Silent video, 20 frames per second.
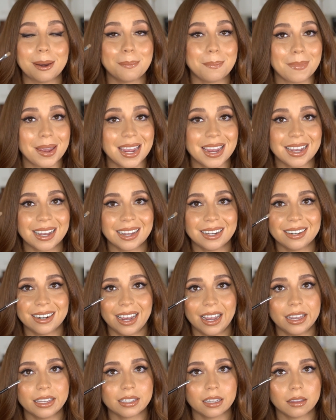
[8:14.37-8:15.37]
make a
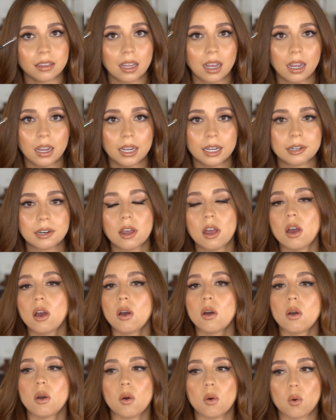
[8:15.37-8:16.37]
nice line.
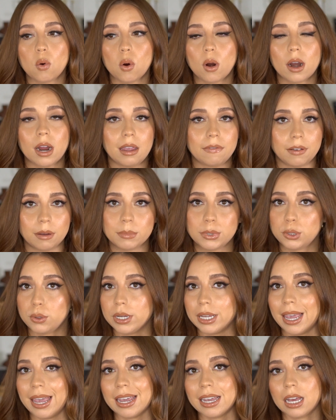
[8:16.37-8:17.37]
Or if I'm
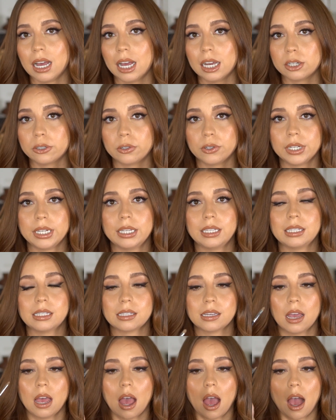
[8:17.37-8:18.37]
doing a cut
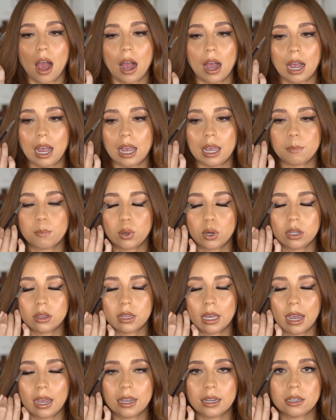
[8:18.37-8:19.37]
crease, I put
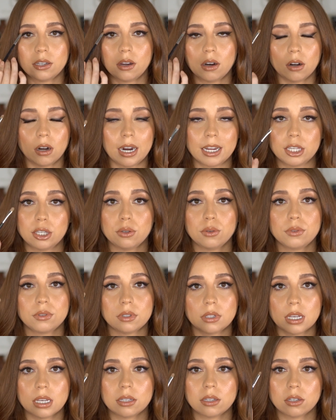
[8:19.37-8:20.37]
that in, or I use
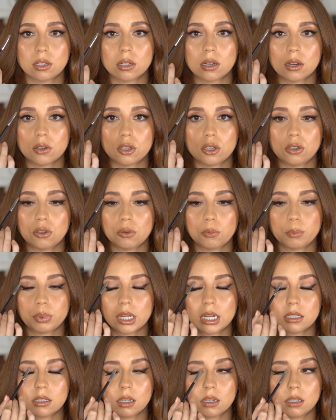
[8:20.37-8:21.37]
this to
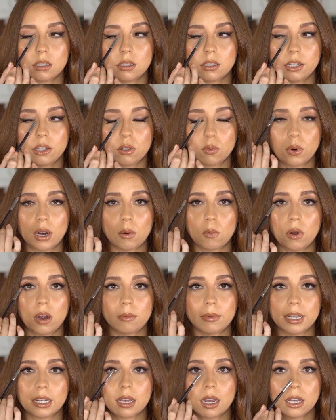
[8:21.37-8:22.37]
place the concealer where I
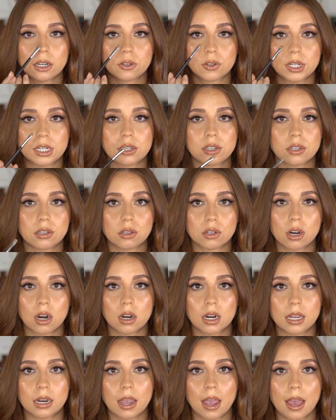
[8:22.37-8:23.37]
want my cut crease to
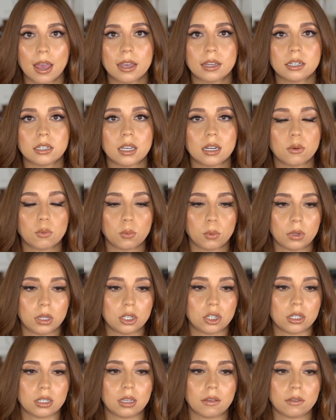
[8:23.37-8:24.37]
start and end, and it really
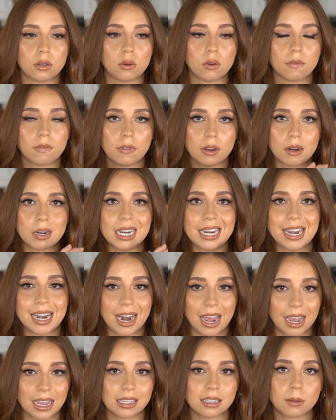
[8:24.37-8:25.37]
just gives you a very
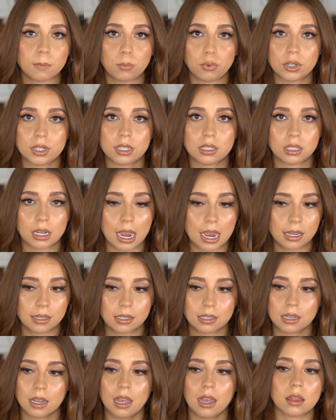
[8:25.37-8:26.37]
nice,
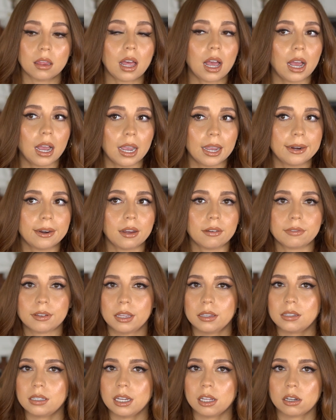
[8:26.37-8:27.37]
precise line of
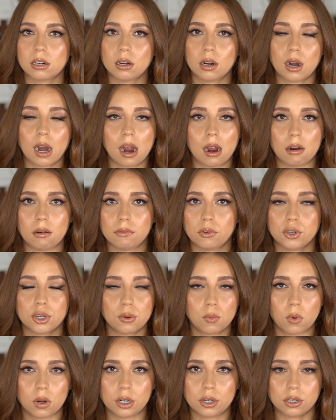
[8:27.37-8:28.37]
concealer, or however you
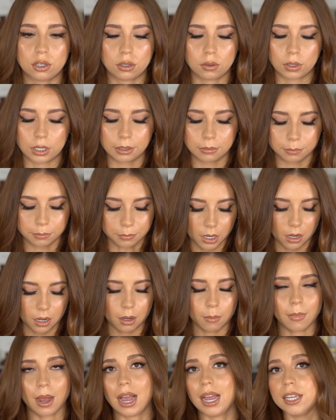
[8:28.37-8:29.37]
want to do it.
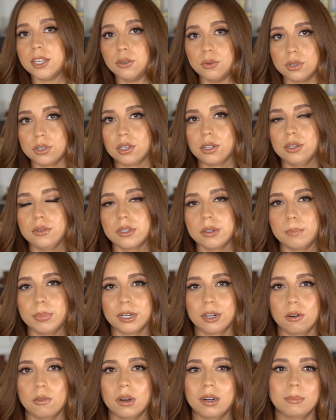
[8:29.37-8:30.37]
I used to use a
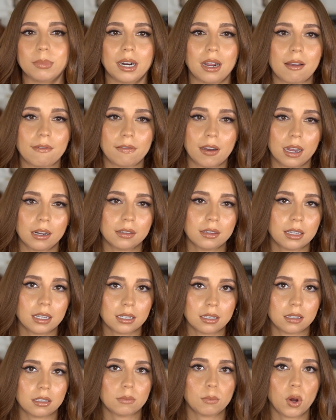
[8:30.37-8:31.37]
bigger one, but I find
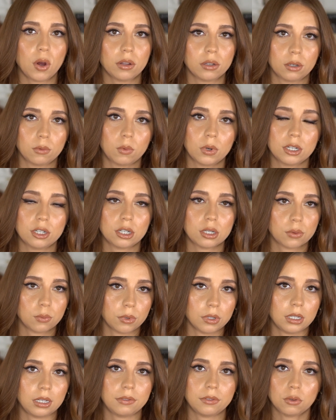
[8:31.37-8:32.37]
this smaller one just
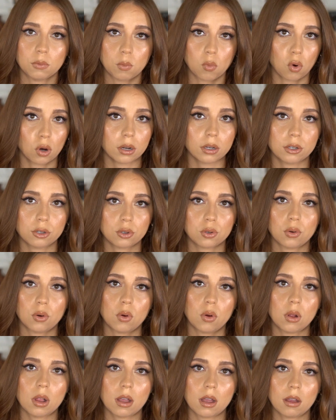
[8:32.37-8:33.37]
really gives you more
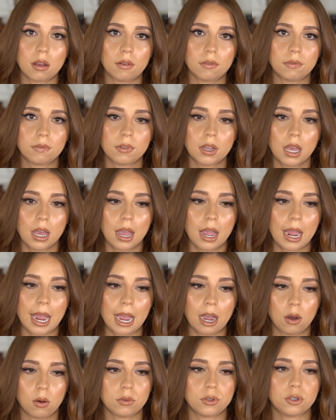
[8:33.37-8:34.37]
control of
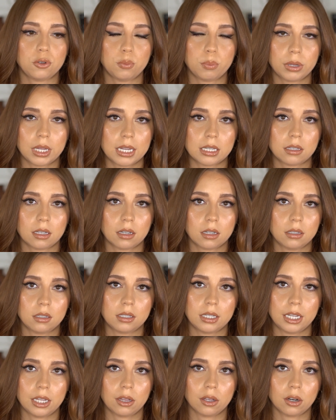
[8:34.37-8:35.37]
how to place the
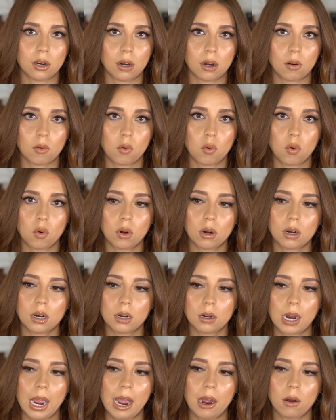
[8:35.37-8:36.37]
concealer or
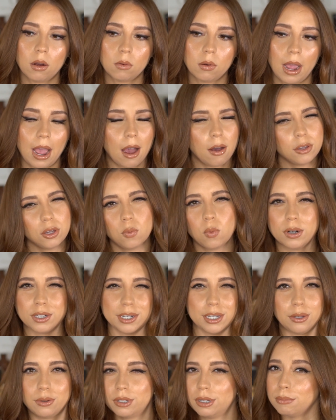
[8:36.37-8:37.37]
how you want
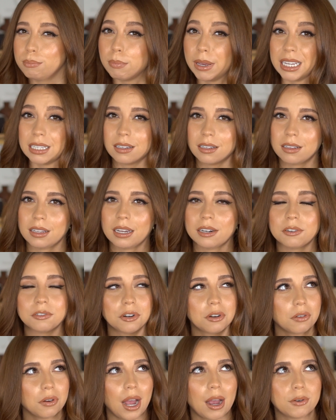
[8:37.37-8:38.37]
to use it. Basically, I don't
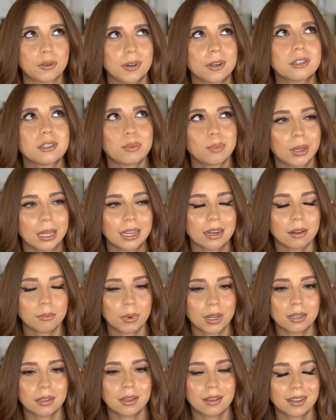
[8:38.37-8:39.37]
know how to explain it,
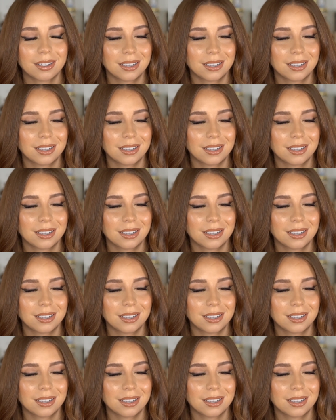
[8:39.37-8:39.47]
but